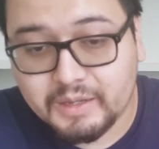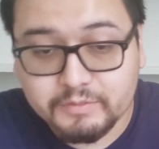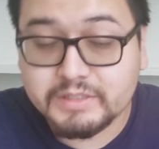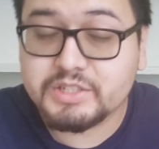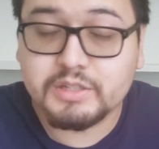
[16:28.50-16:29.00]

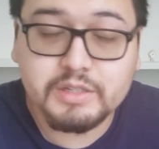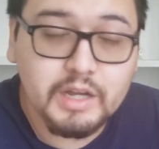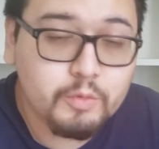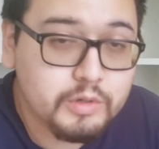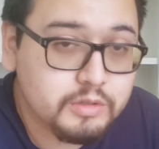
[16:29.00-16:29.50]
eventually
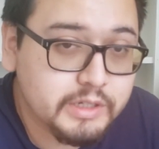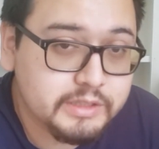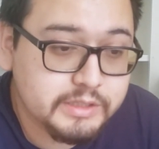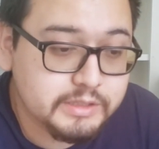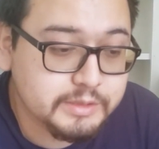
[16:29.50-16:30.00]
I will
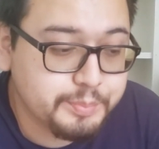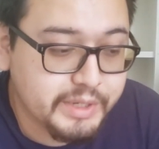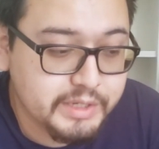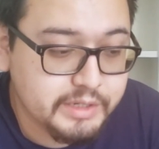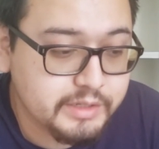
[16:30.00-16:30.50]
get the
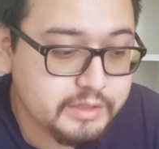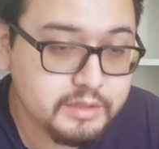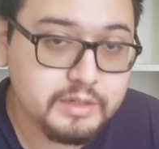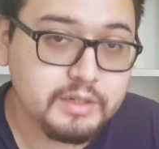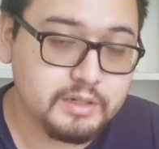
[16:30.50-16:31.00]
pen
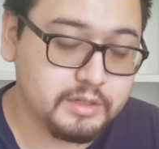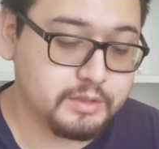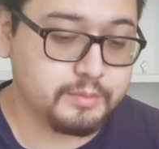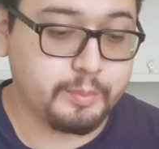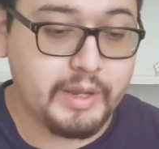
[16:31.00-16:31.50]

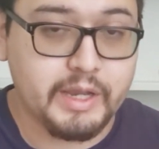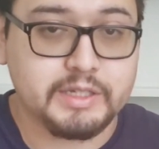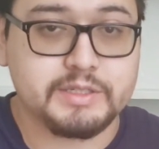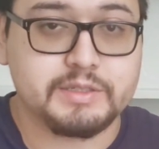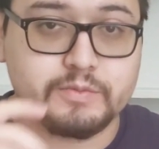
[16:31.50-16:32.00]
uh,
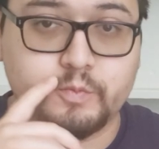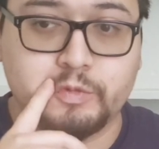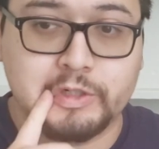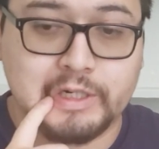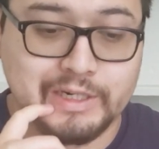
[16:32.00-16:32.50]
backs
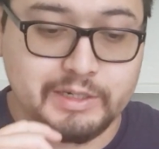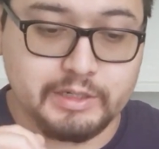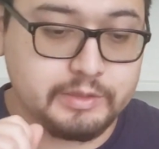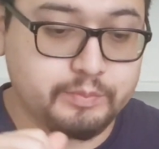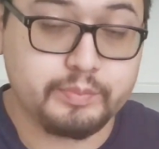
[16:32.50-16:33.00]
where I
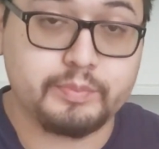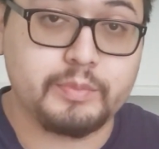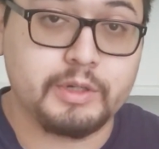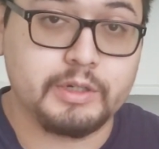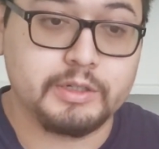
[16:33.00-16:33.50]
can
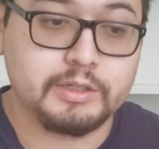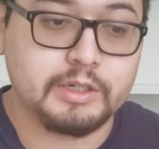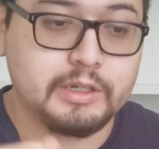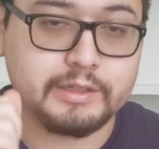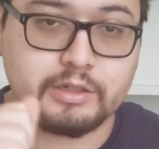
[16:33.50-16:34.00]
uh,
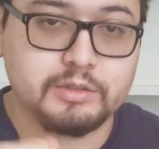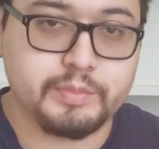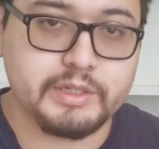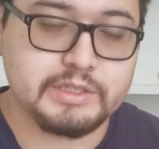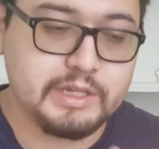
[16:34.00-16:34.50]
collect all the
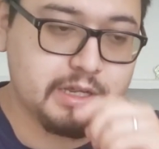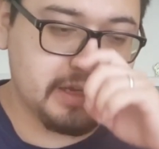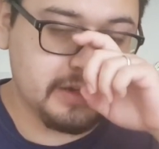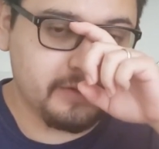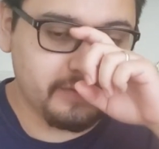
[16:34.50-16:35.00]
pens I
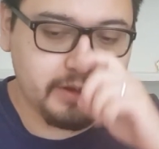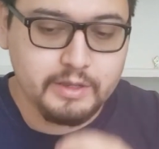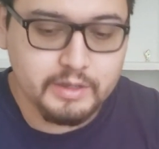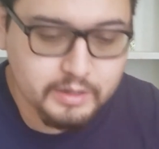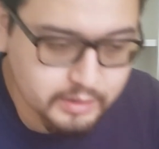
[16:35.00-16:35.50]
have.
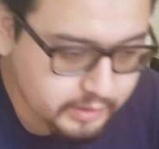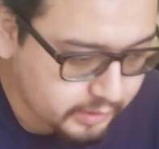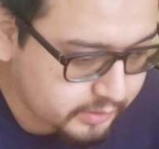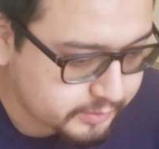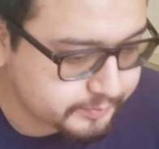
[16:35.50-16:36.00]

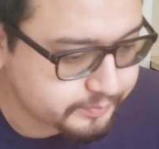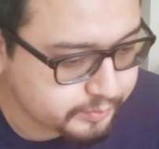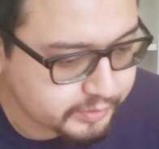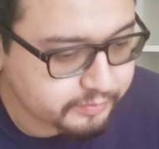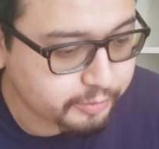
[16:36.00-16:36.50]
Um,
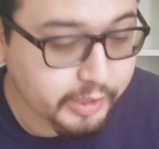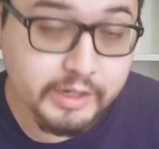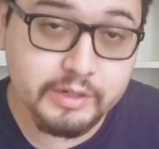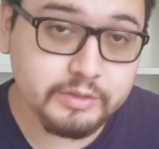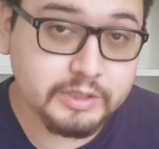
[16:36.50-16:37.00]
but for right
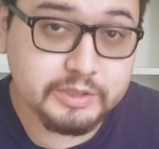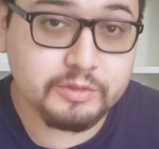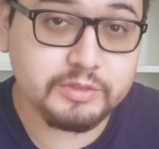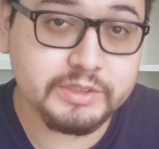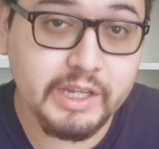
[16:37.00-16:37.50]
now, that's
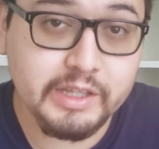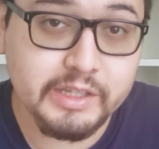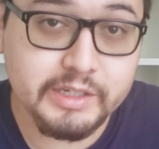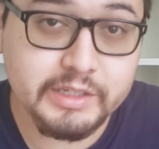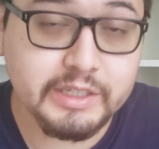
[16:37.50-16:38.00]
going to stay
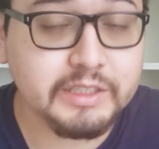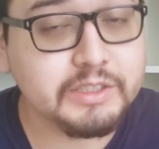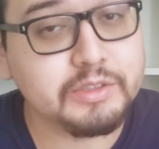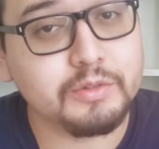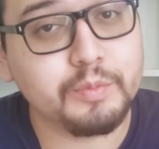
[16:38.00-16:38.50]
there and
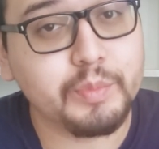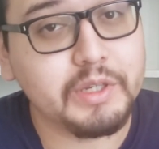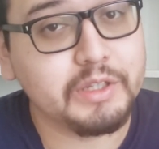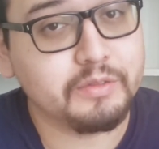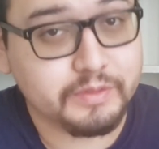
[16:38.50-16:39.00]
it's going to
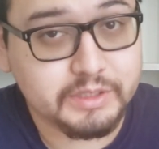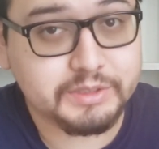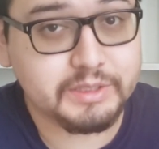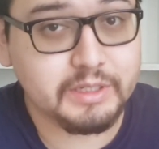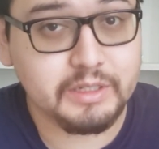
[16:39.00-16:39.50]
be the
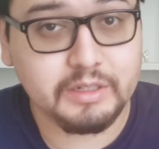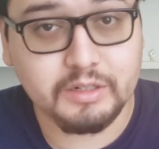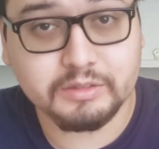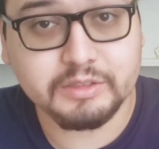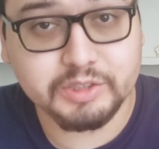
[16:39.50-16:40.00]
first thing
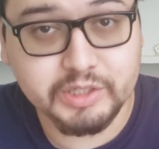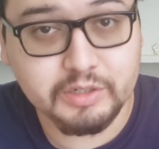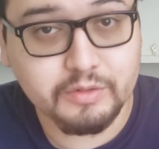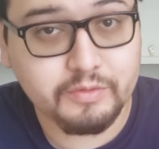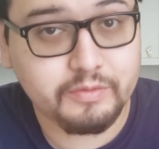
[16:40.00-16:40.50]
on the
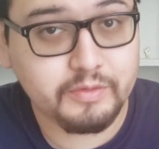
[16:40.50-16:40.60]
shelf